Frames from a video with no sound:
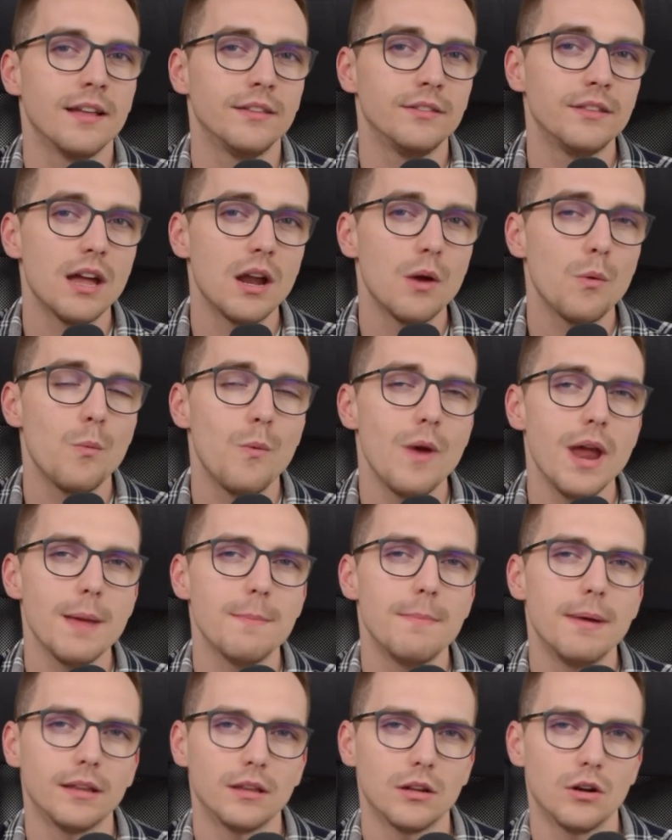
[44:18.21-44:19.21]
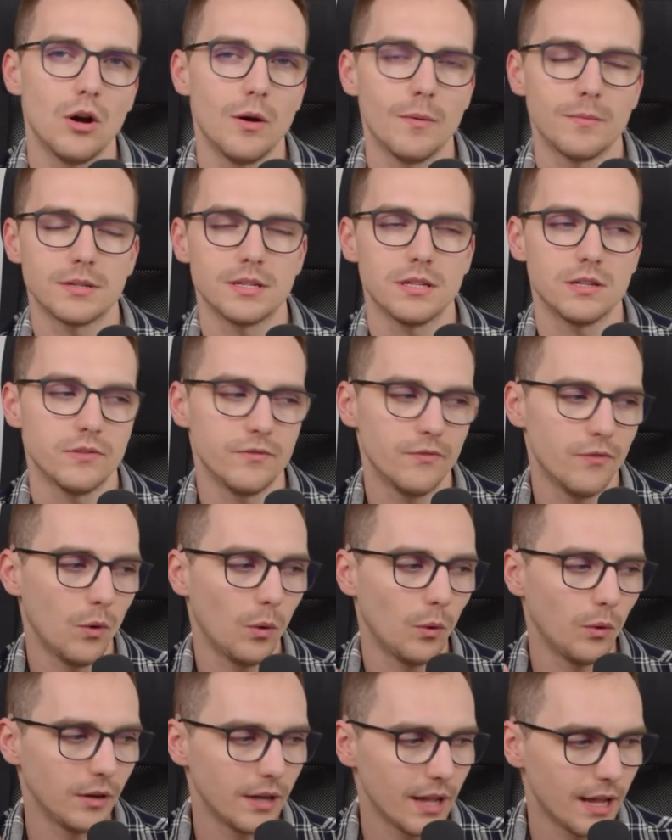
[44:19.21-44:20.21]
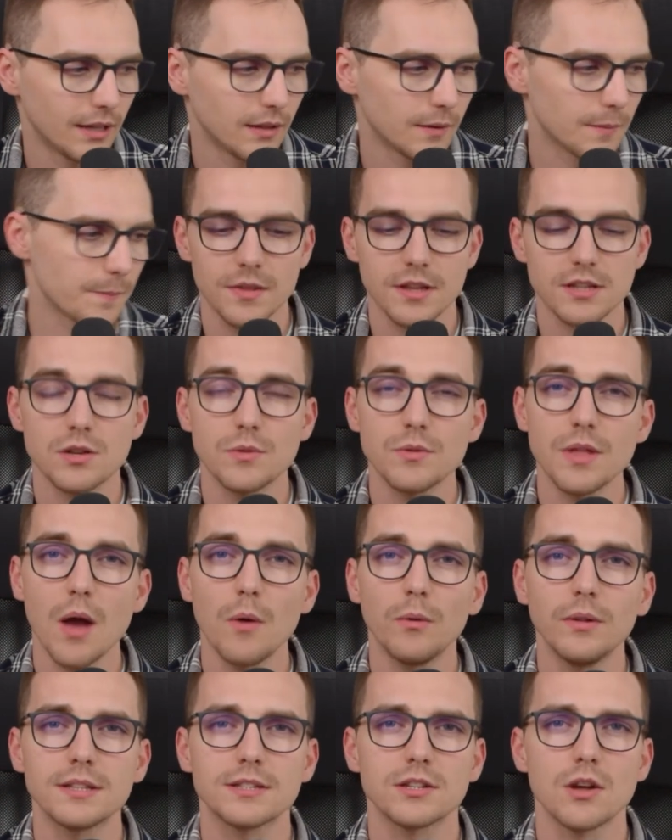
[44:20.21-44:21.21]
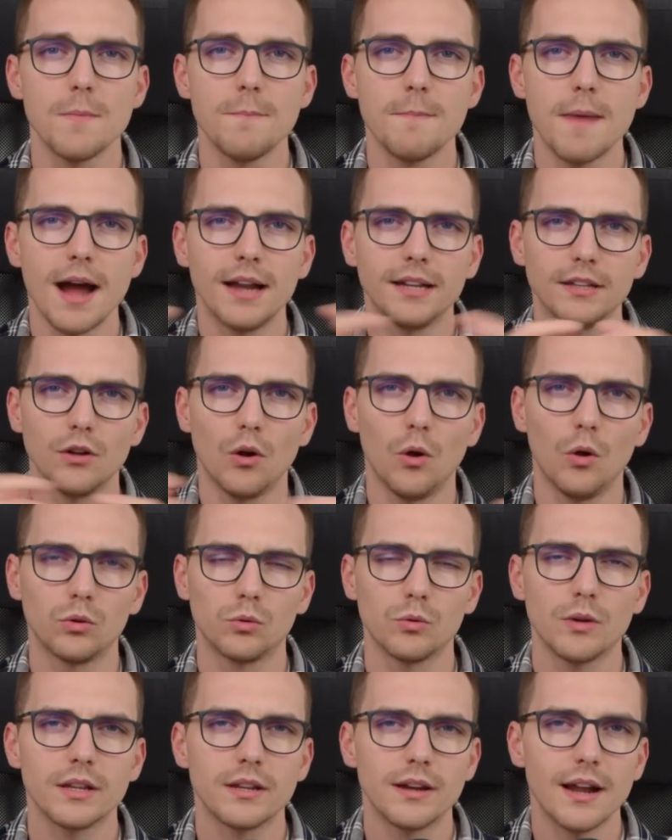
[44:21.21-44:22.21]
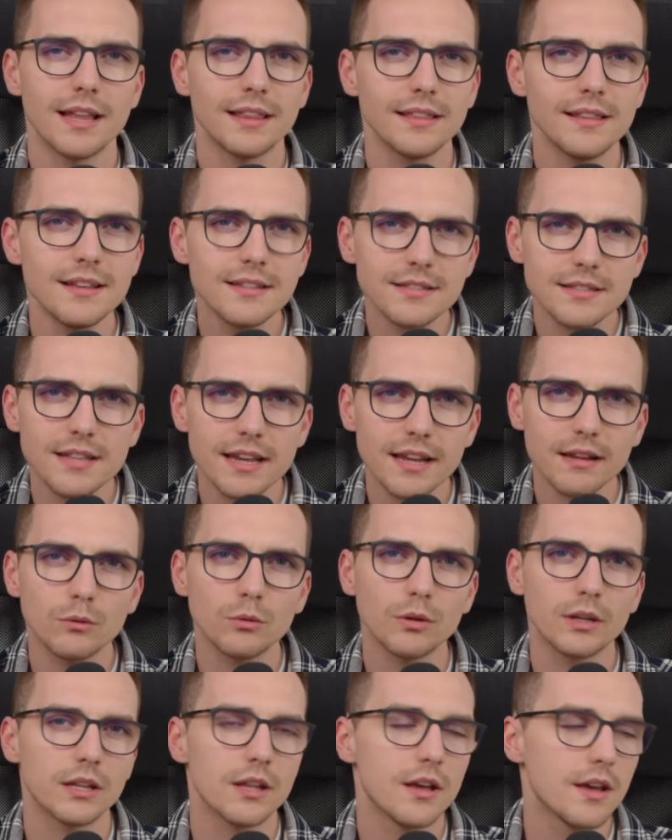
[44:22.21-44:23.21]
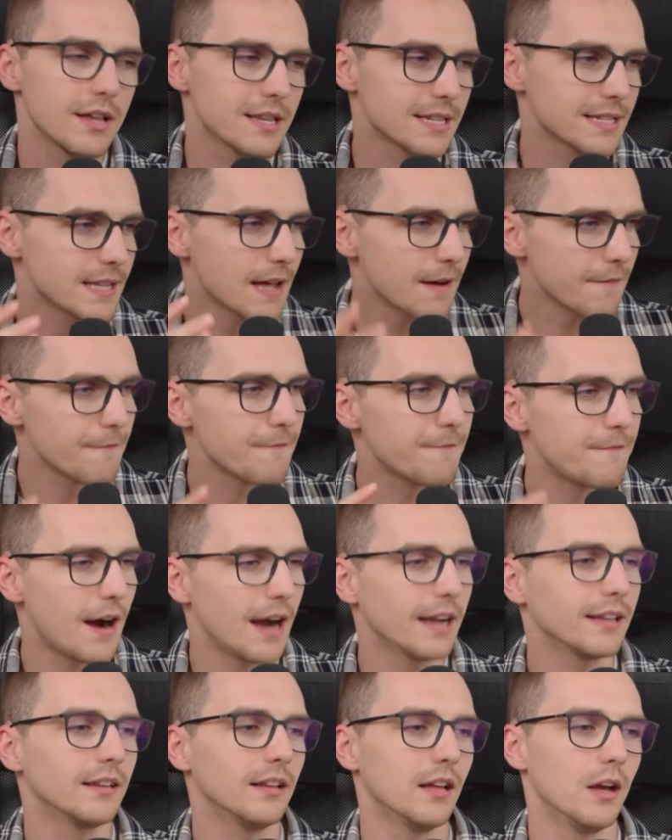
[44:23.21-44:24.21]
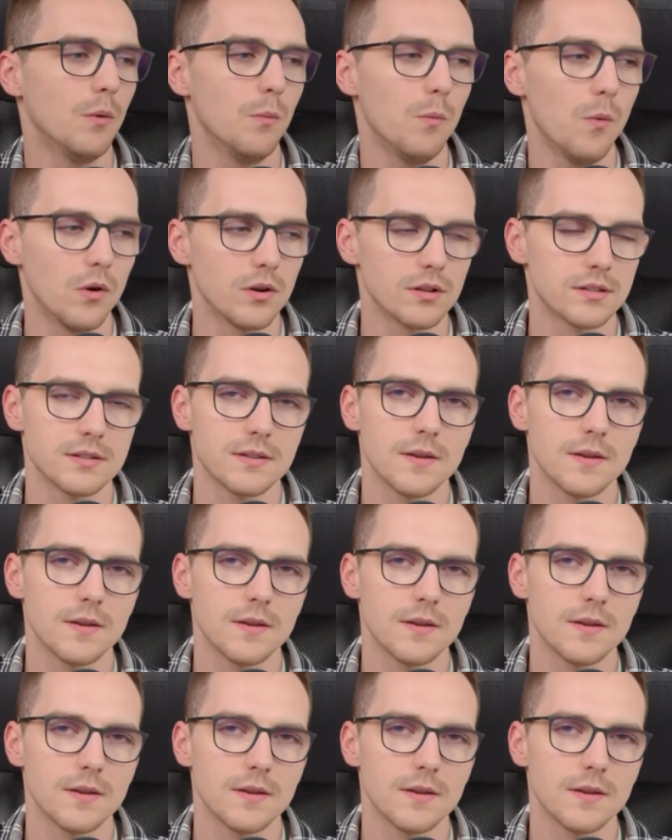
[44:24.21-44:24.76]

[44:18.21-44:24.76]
There are way better options for that. So now let's combine it all together and let's take a look at some final awards.